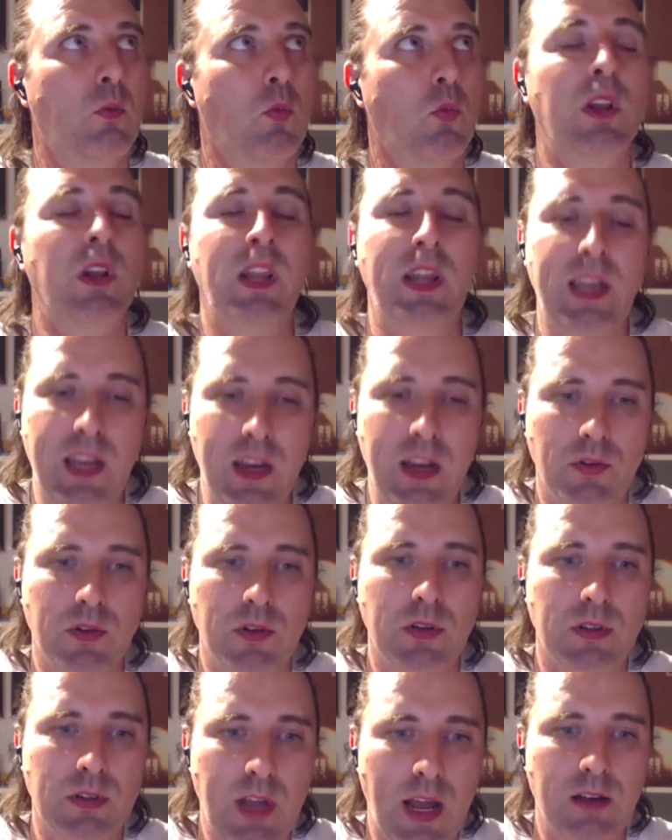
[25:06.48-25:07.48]

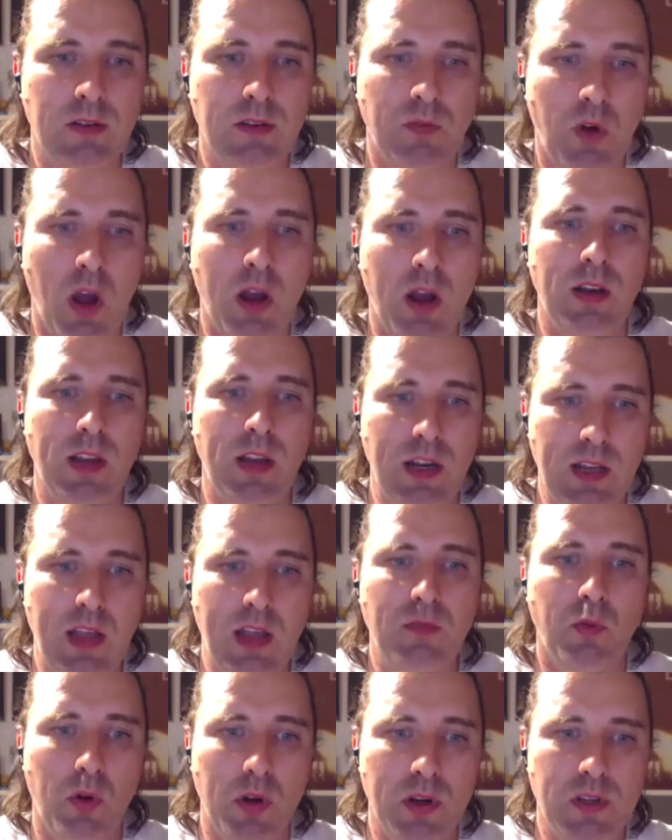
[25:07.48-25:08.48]
relieved that finally
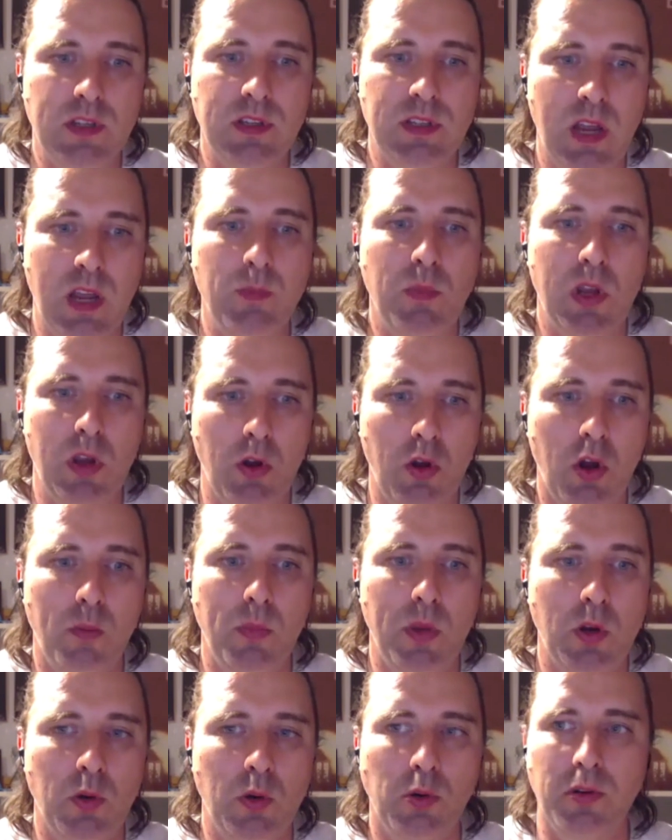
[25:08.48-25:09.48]
their voices can be
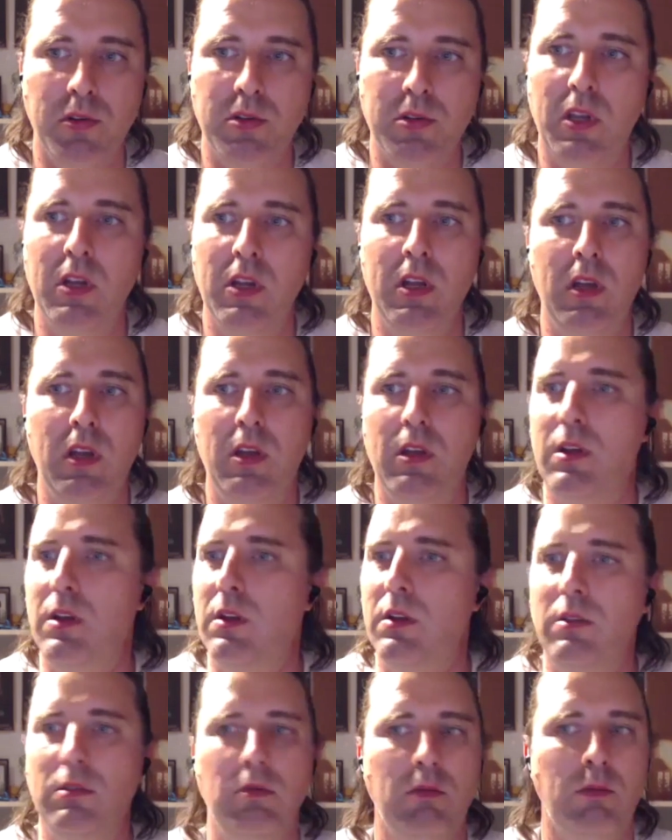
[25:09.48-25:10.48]
heard, because
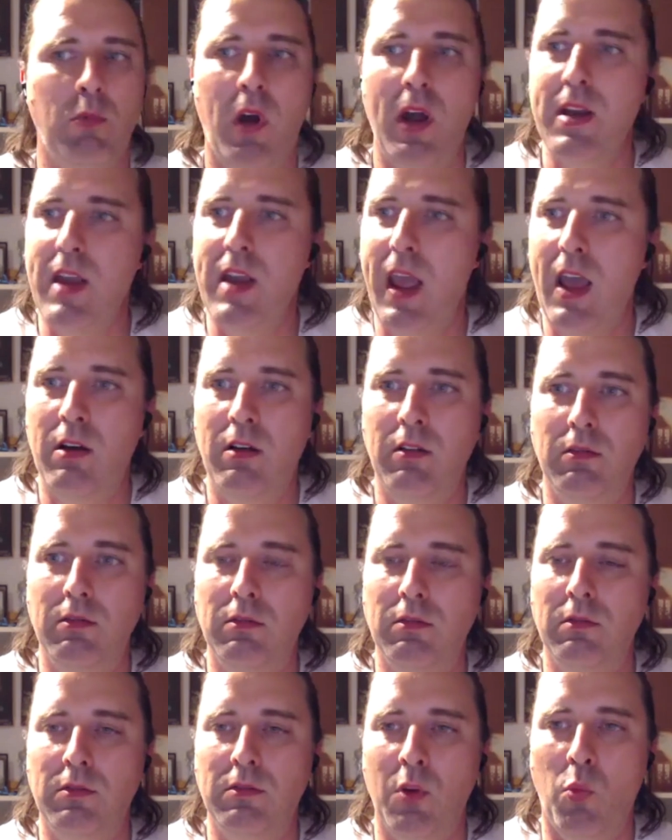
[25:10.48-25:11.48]
right
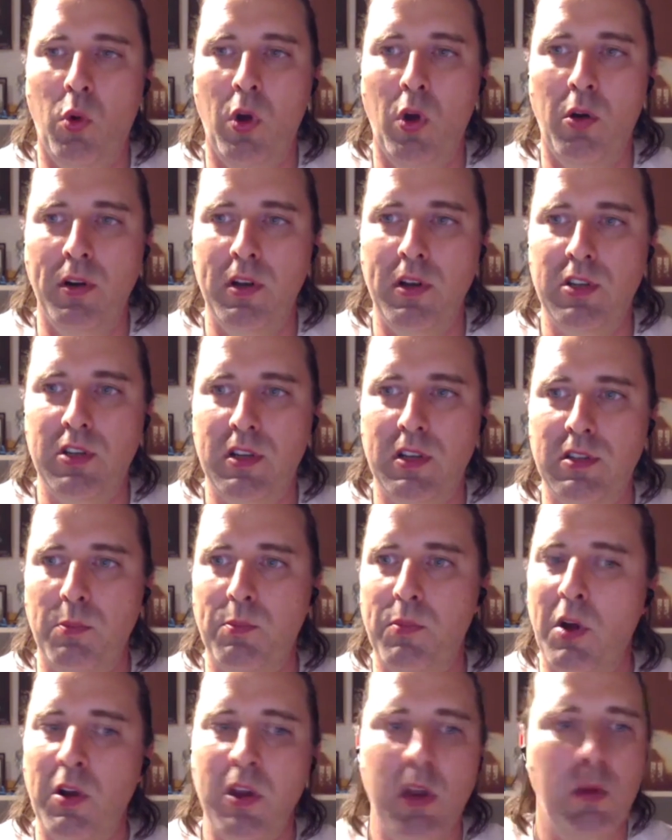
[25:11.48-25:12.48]
now the world is just a
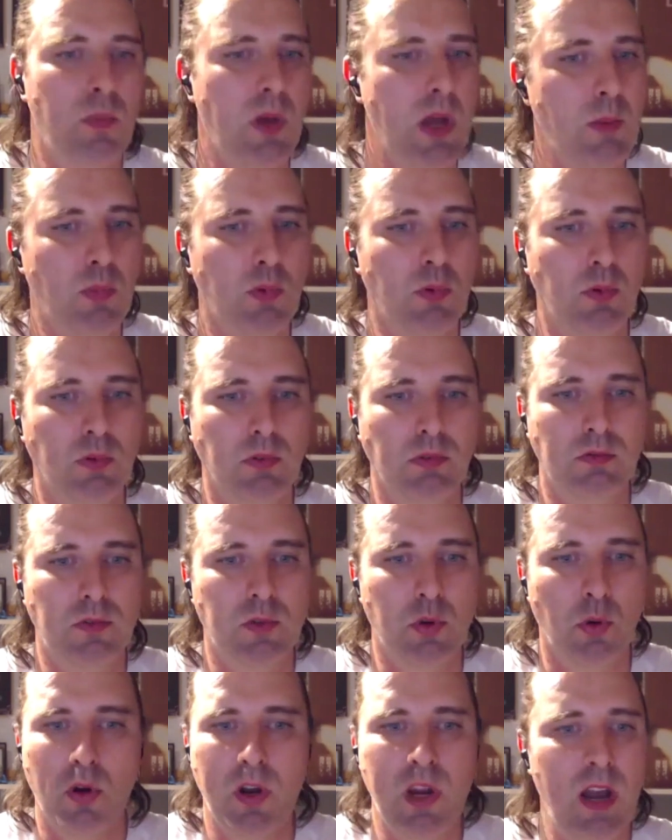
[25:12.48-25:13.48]
billion people
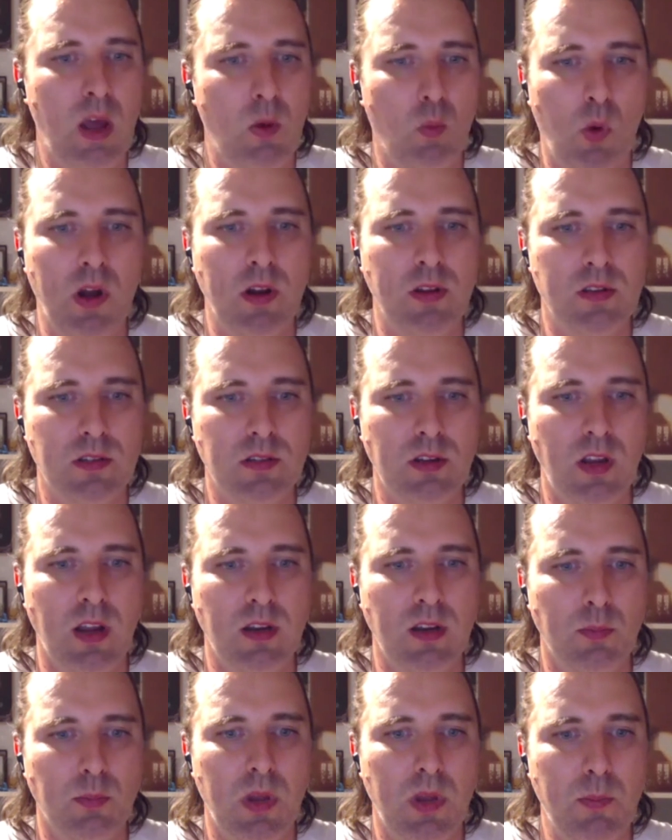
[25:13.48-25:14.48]
talking at once,
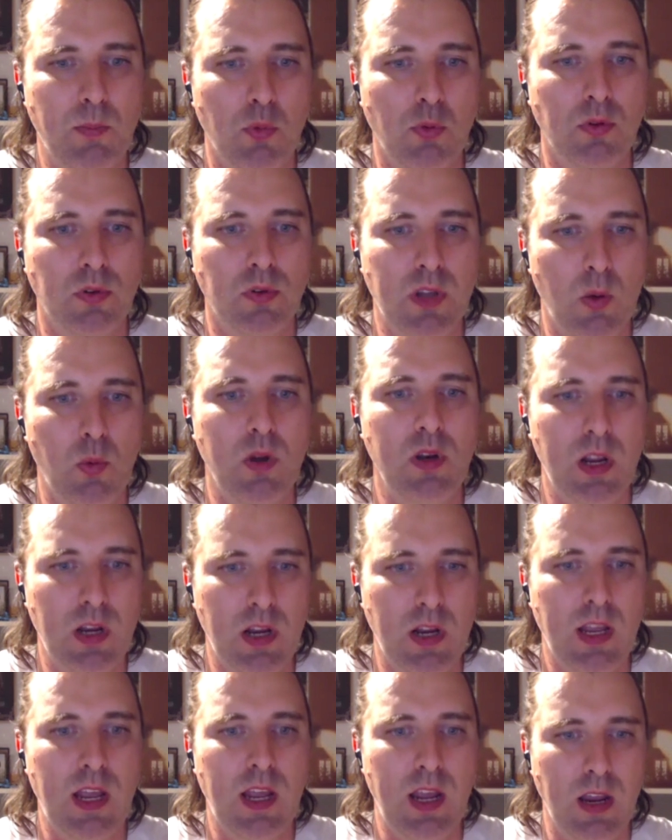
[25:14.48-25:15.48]
and the people that we
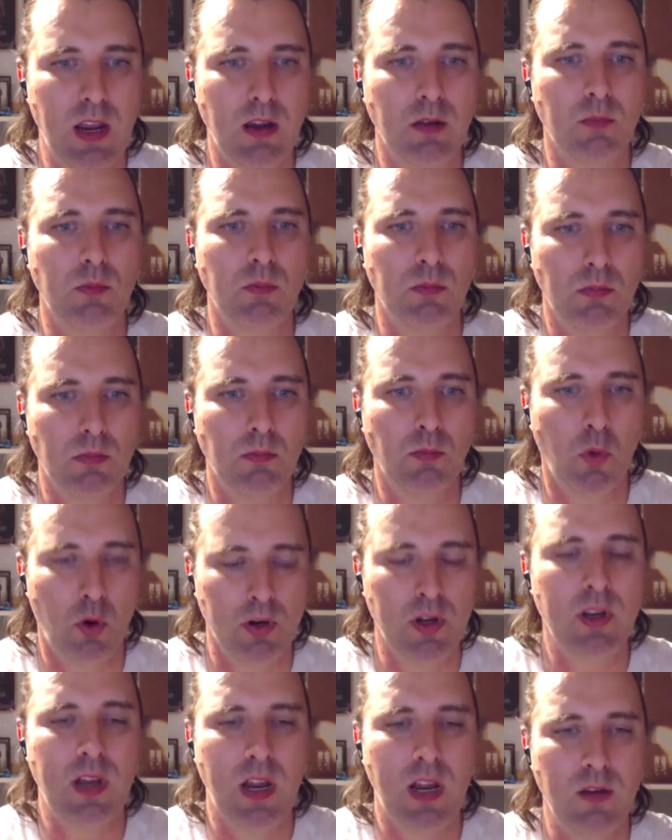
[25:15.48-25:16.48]
need to hear
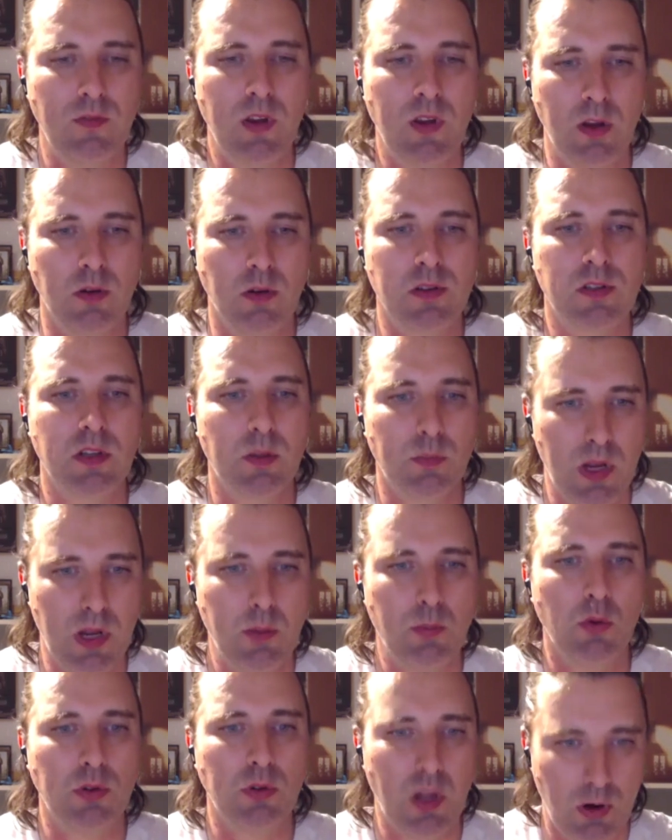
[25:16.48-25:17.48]
more than anything else are the
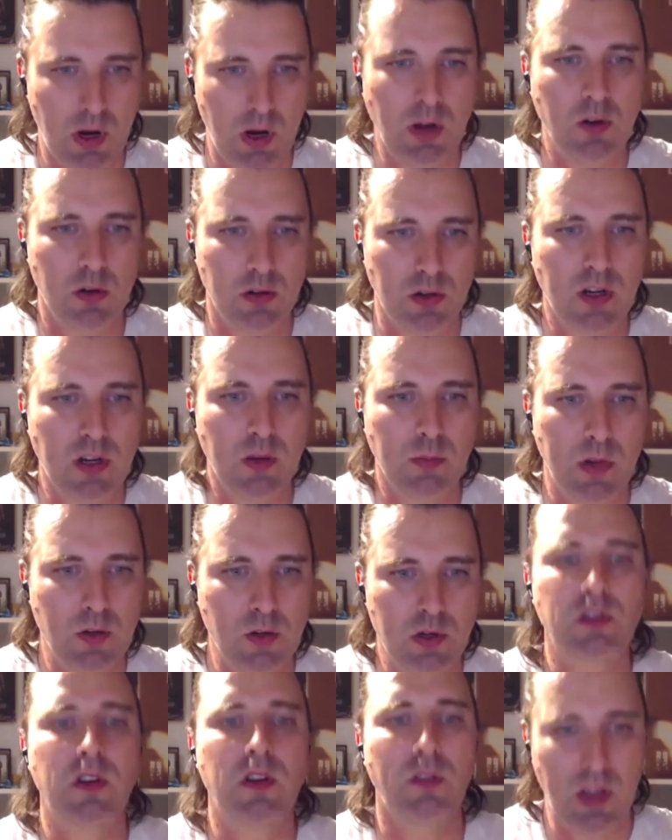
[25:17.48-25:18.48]
people that are in your
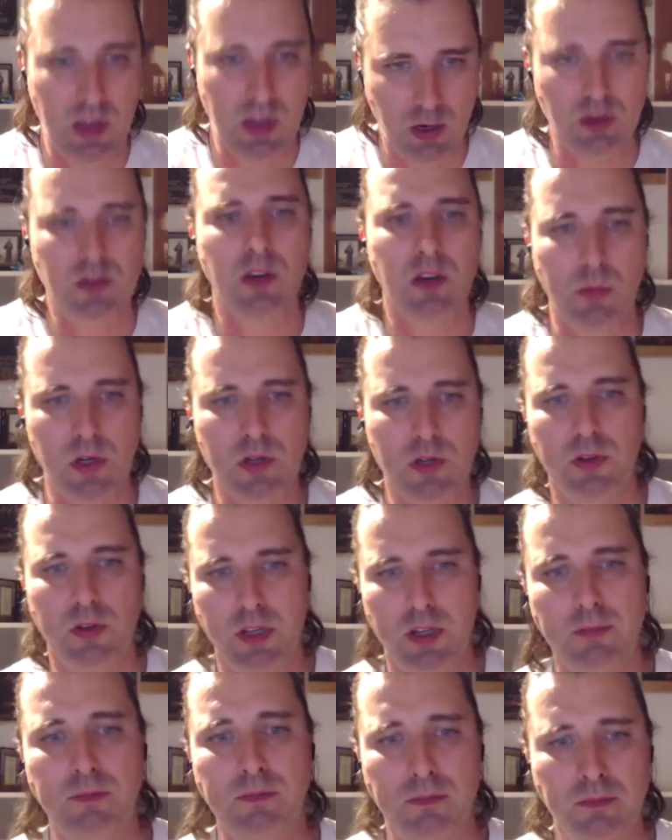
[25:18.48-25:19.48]
documentary. So thank you so much for
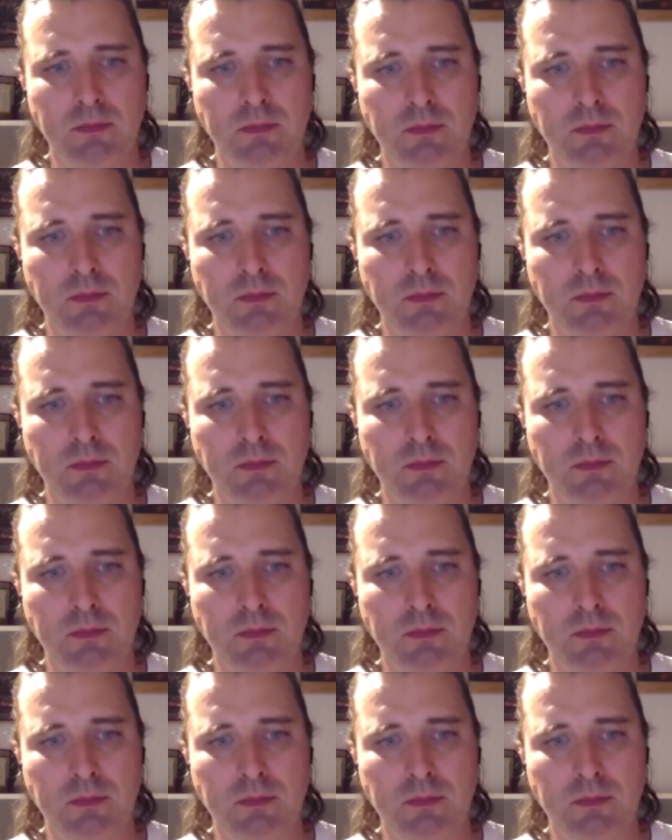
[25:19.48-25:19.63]
that.